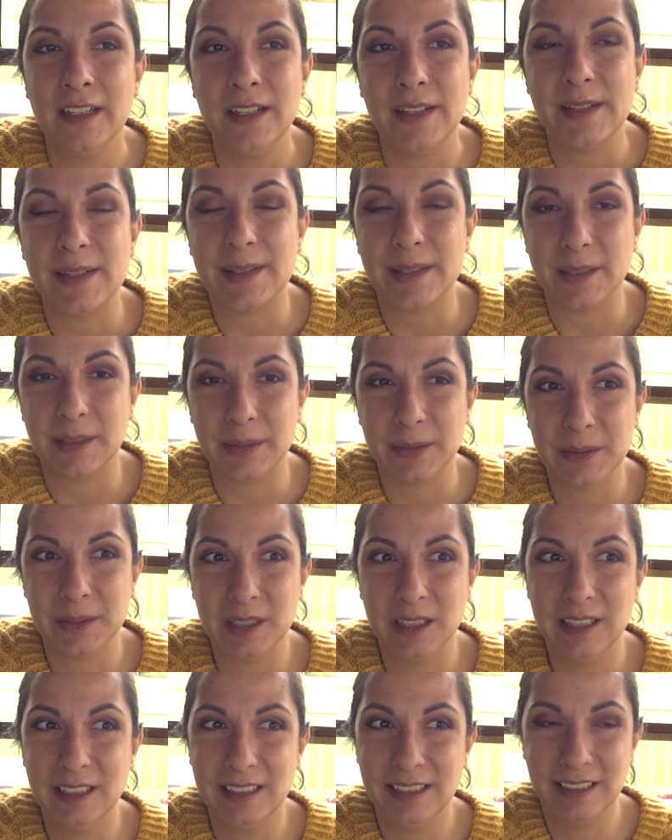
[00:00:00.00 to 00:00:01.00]
So
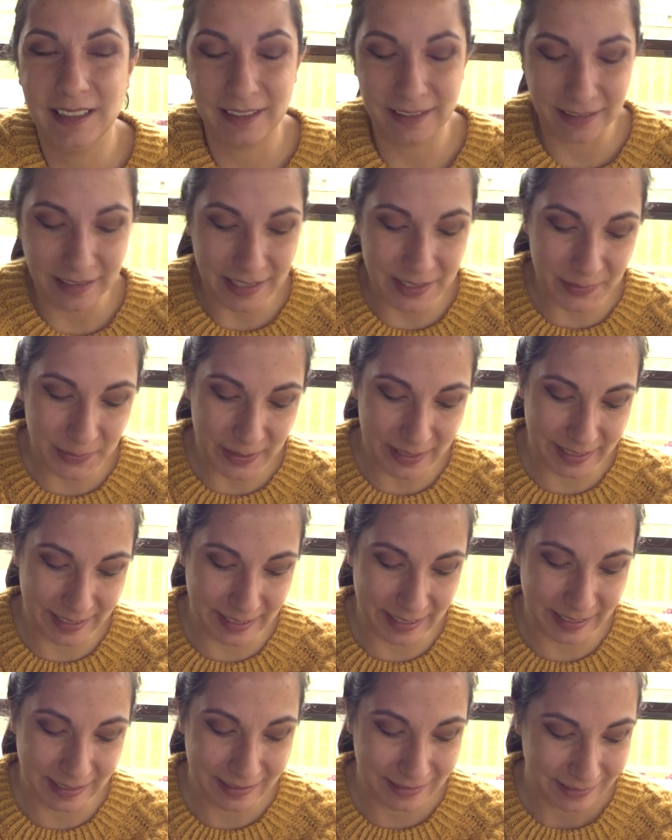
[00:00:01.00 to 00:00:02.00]
this
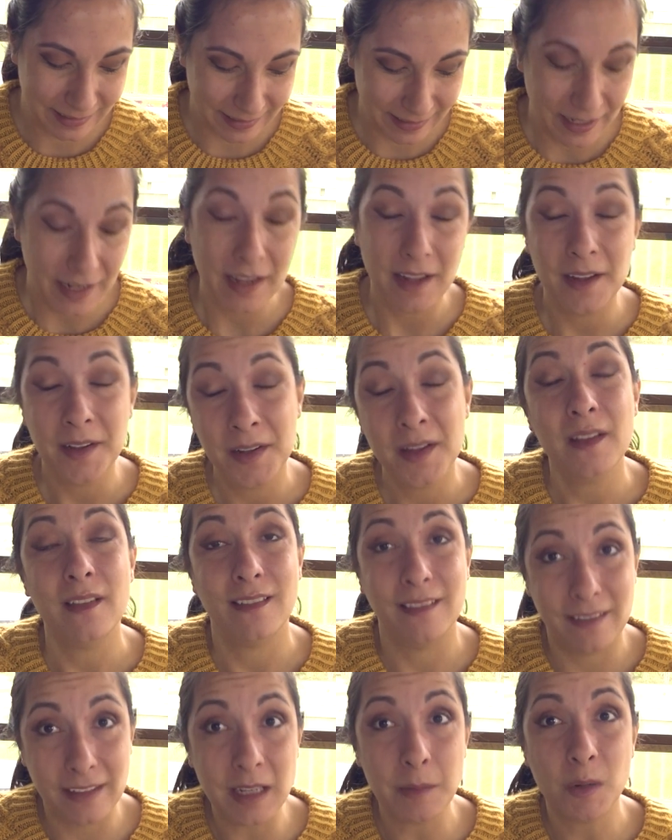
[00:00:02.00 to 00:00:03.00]
was
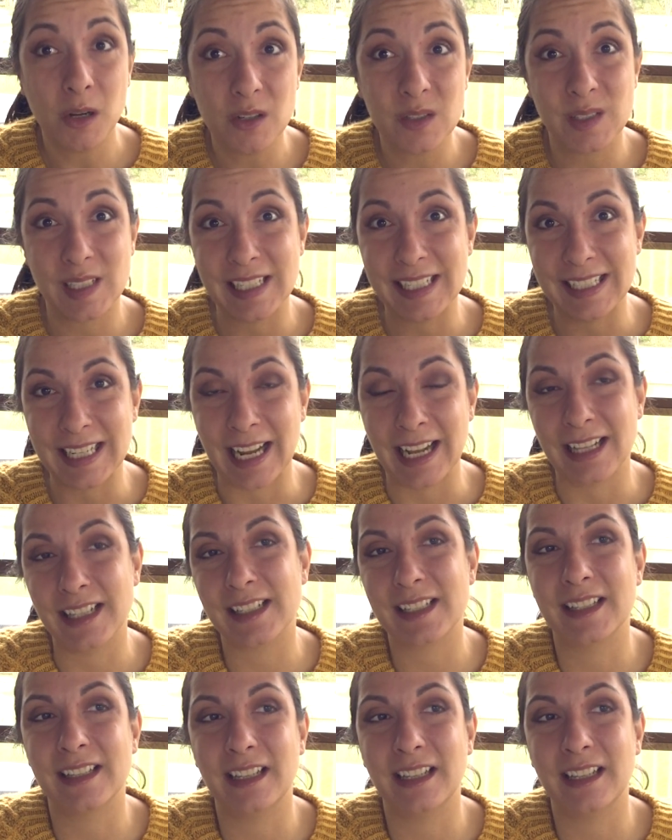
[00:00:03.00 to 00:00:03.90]
the most intense.